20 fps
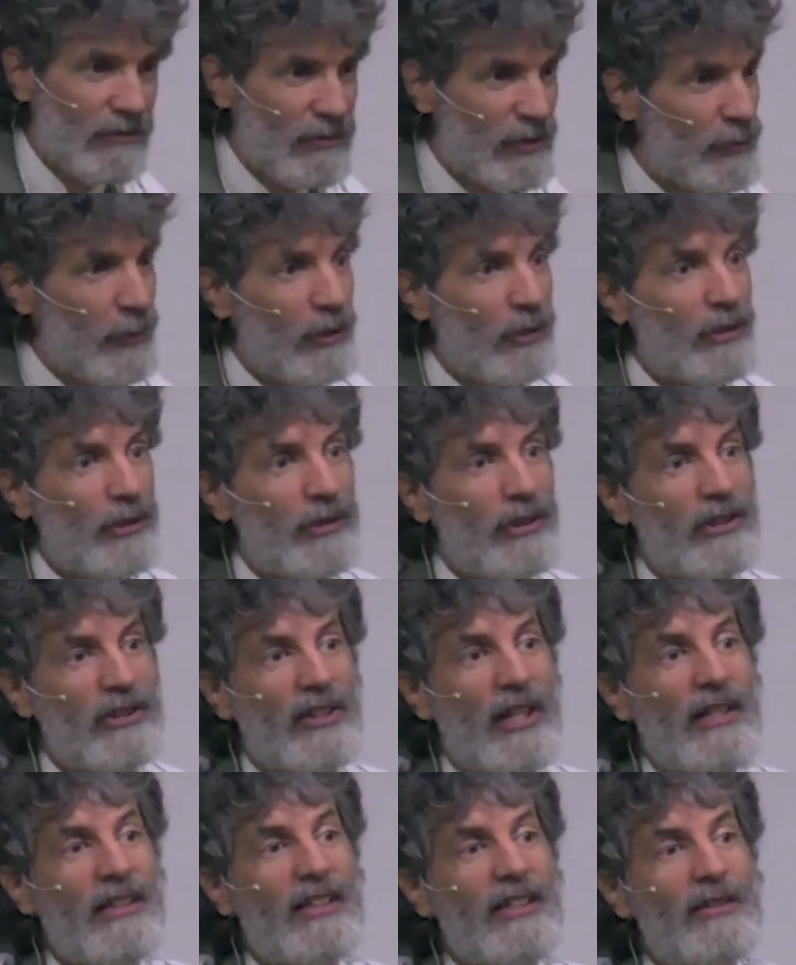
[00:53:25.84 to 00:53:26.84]
spiritual
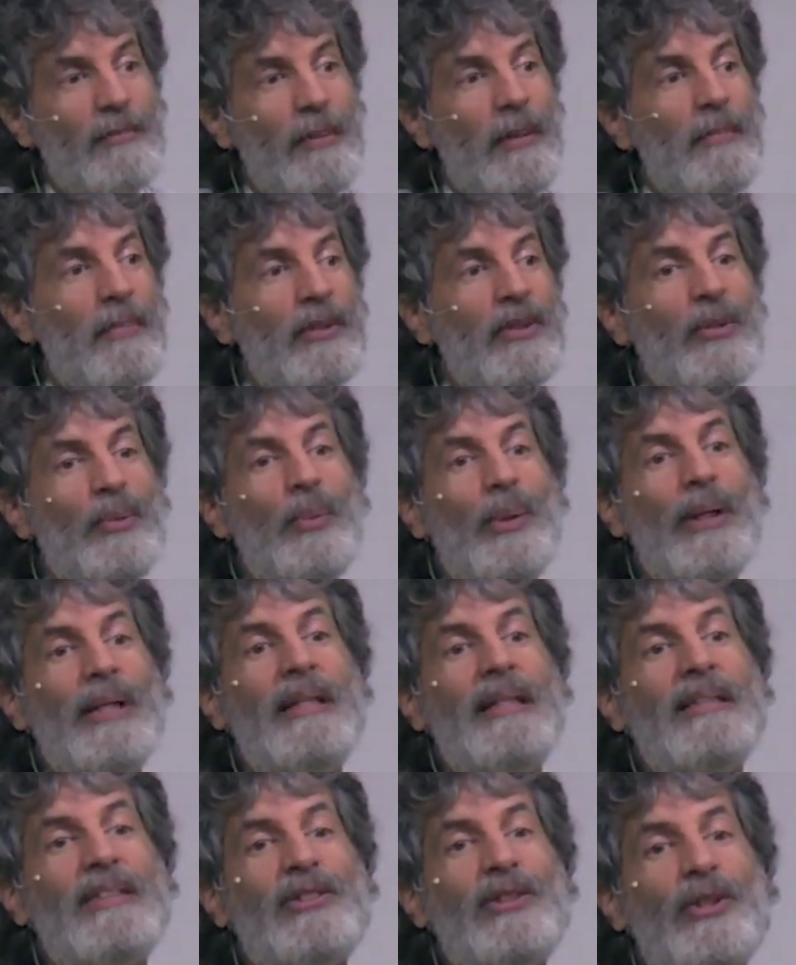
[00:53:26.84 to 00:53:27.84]
descendants, people you
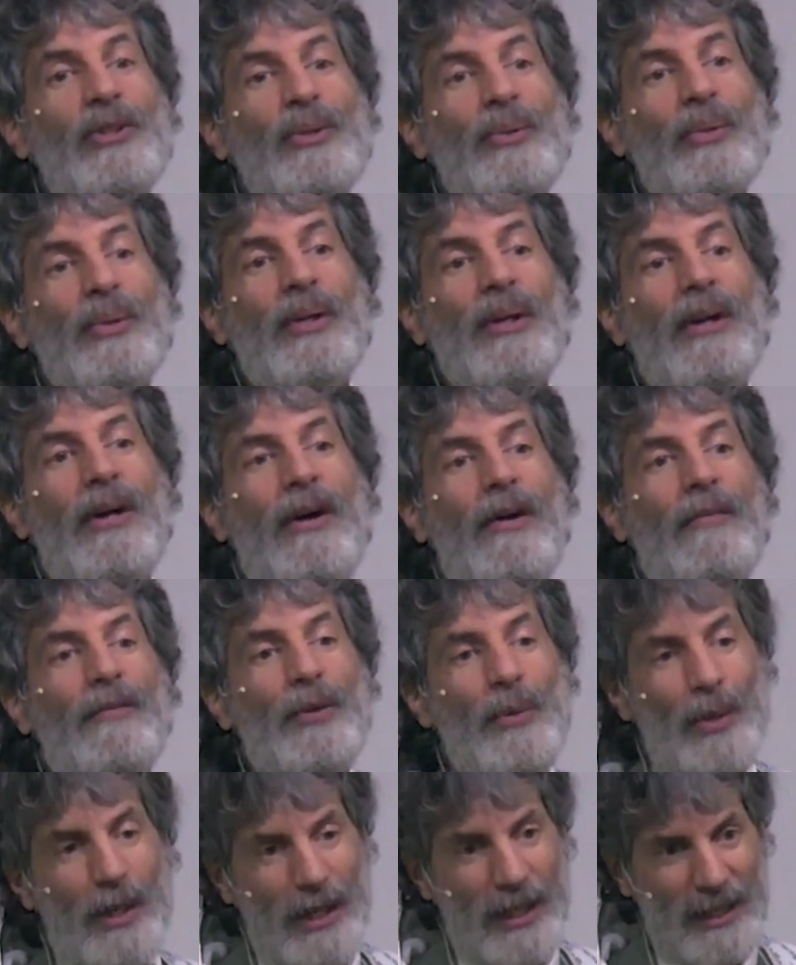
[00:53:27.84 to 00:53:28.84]
witness to, if
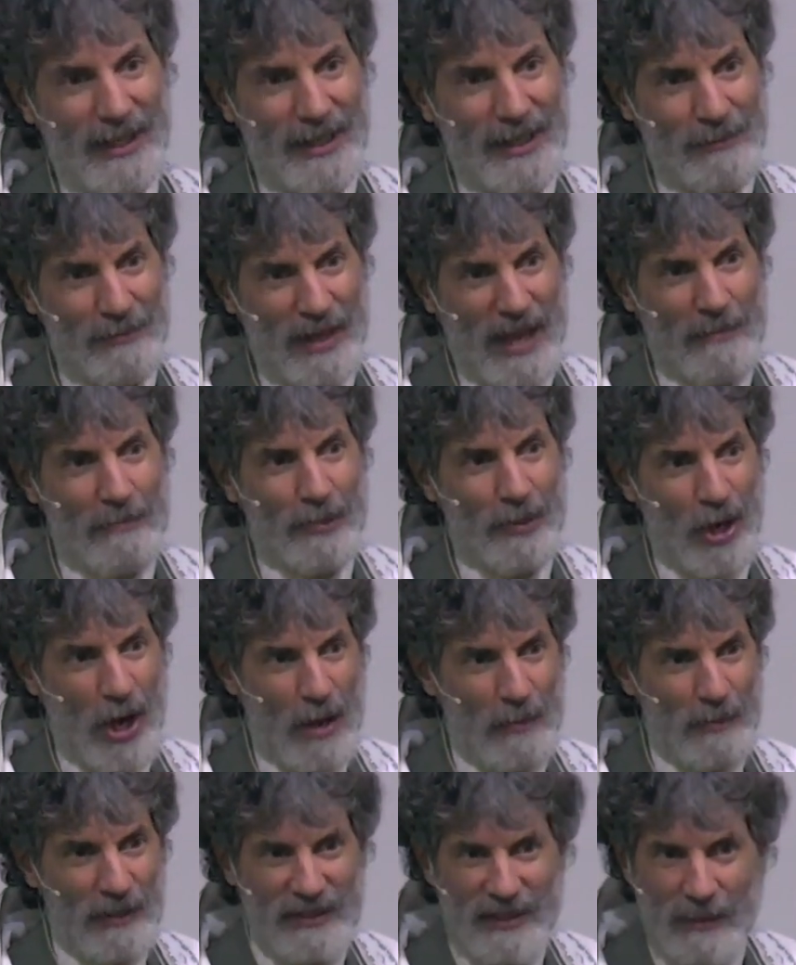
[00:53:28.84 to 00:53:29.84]
you want to claim that
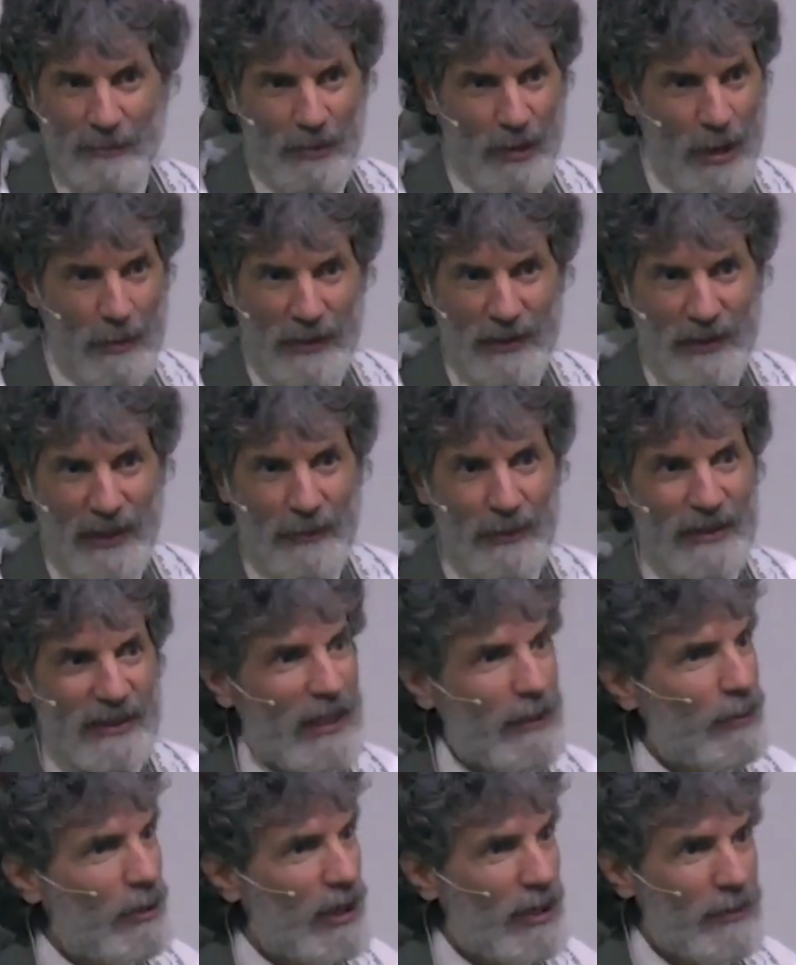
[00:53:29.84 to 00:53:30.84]
promise, that promise that was to
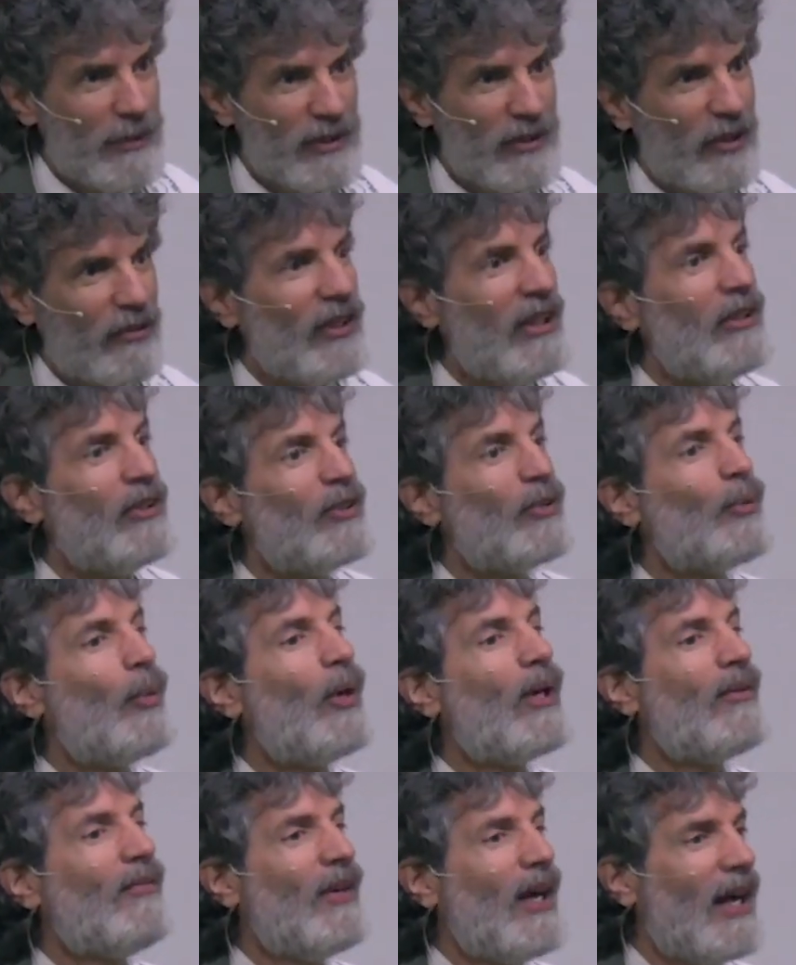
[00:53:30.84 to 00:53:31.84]
Abraham is to each
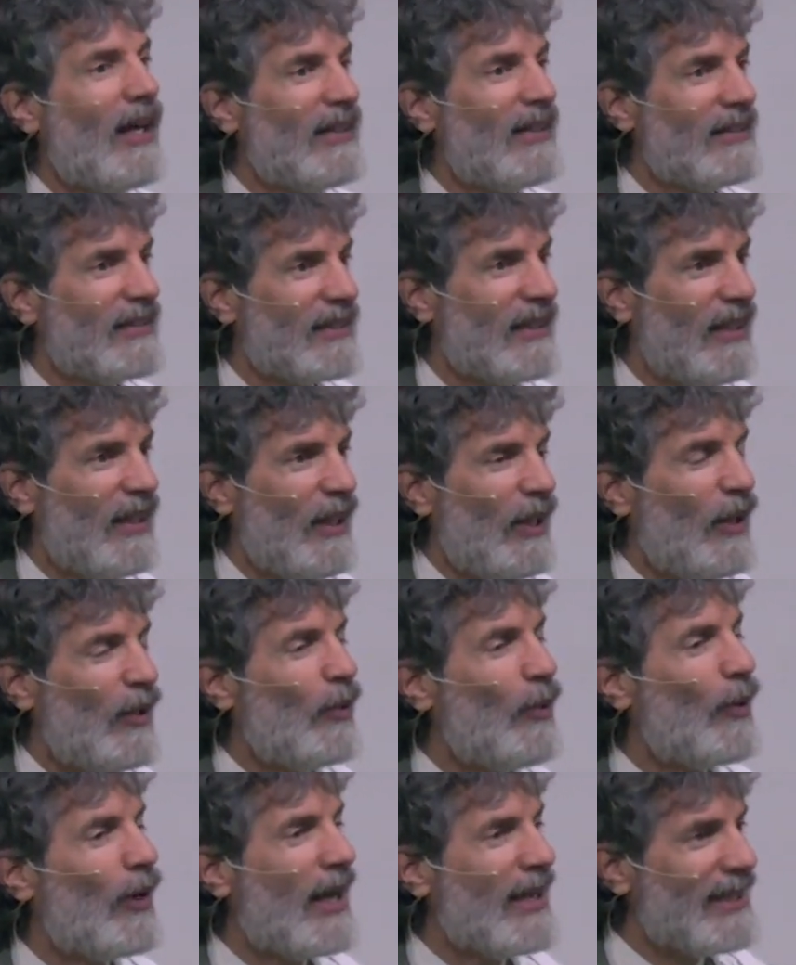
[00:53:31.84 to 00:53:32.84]
one of us.
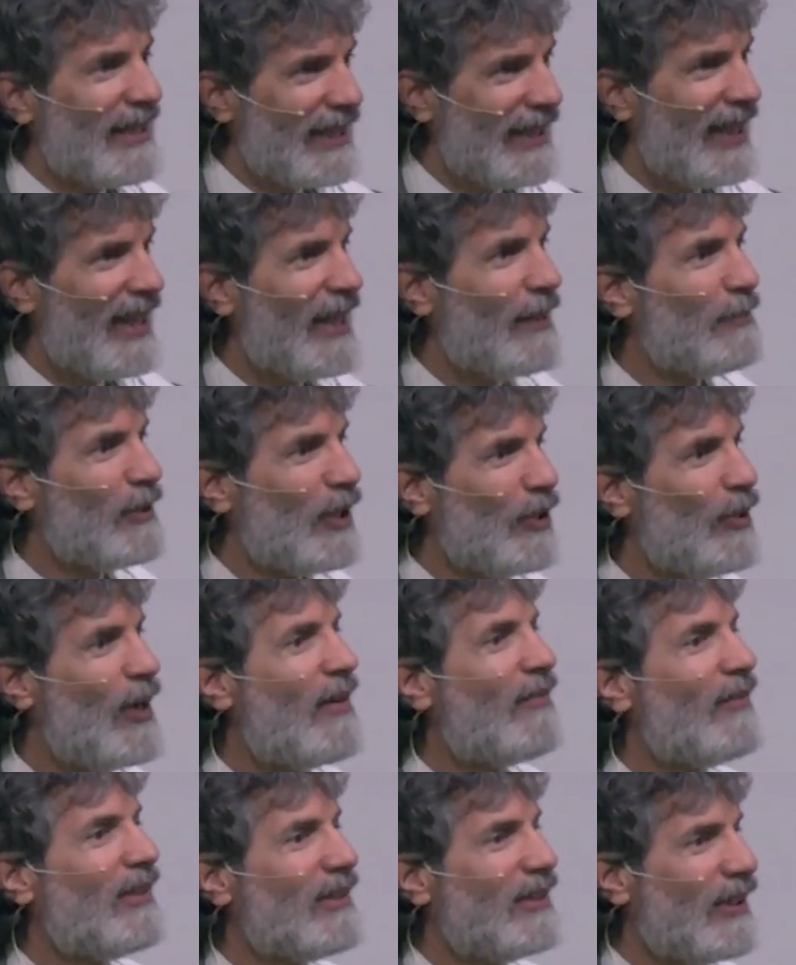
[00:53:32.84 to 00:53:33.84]
Lord, I claim the new
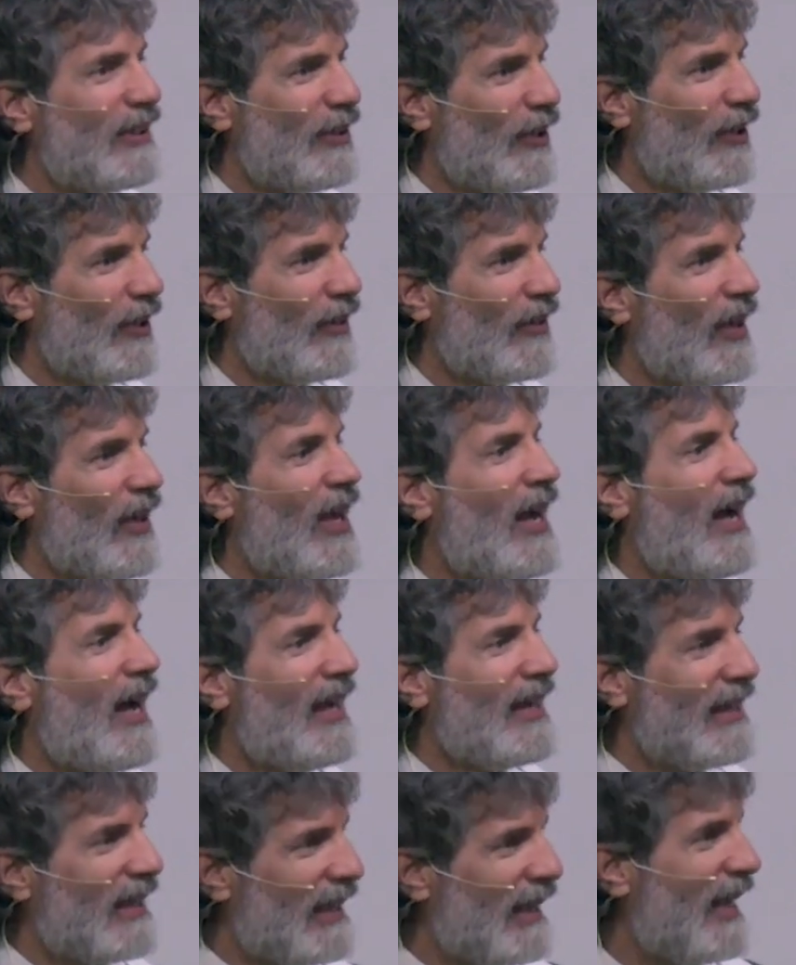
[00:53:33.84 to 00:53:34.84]
heavens and earth.
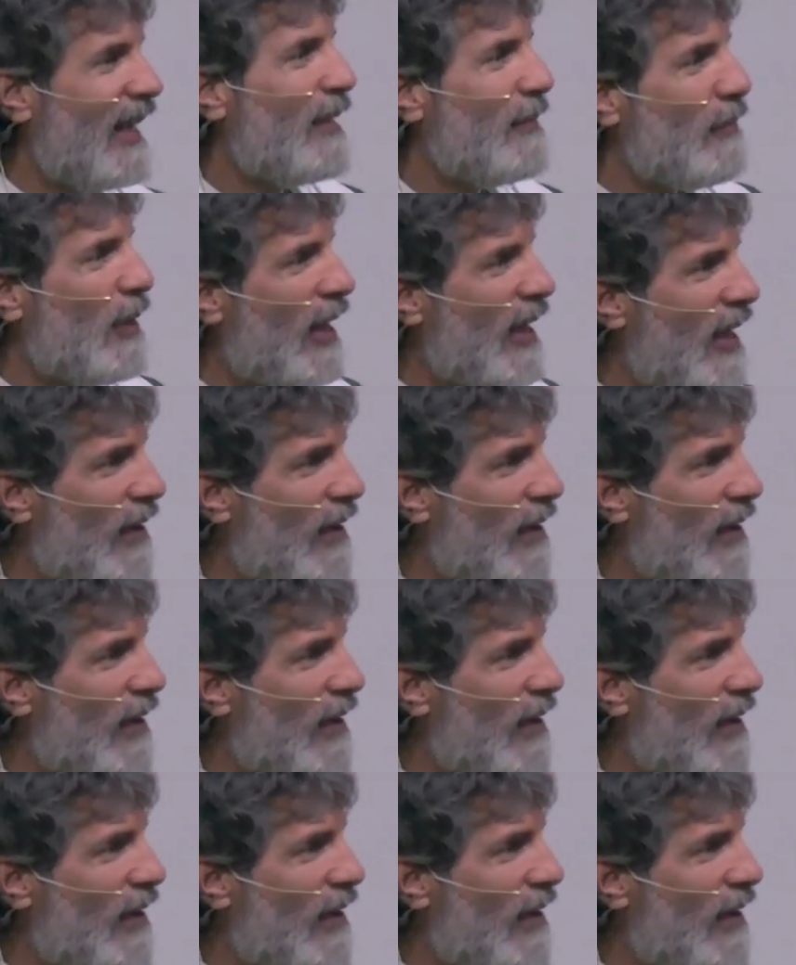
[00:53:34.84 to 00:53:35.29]
I claim my